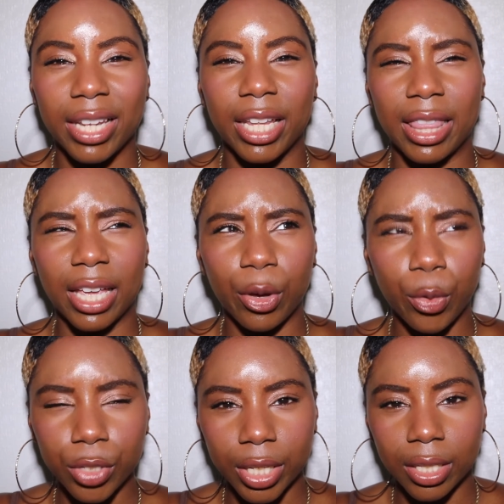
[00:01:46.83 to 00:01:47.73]
And I think I
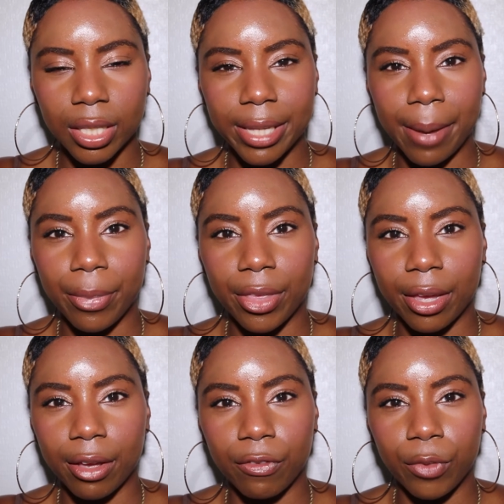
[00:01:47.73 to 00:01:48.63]
also did the same
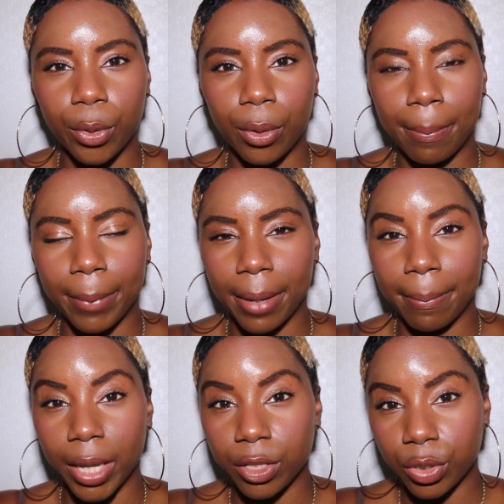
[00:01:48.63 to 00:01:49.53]
thing for my
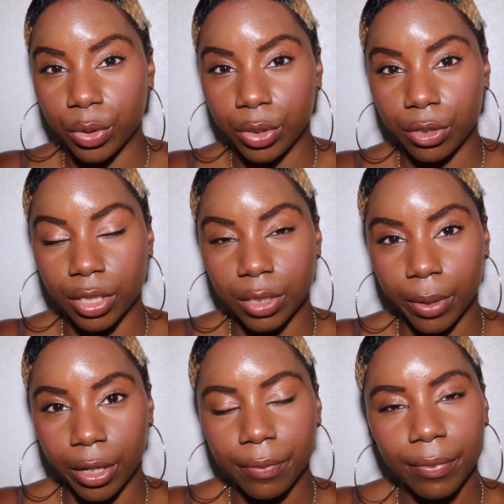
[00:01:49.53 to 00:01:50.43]
mentor as
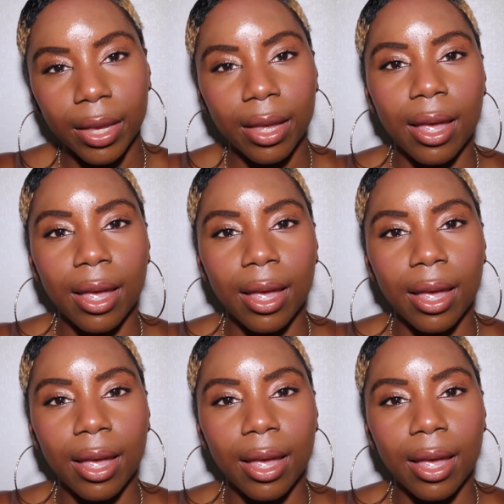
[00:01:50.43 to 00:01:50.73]
well.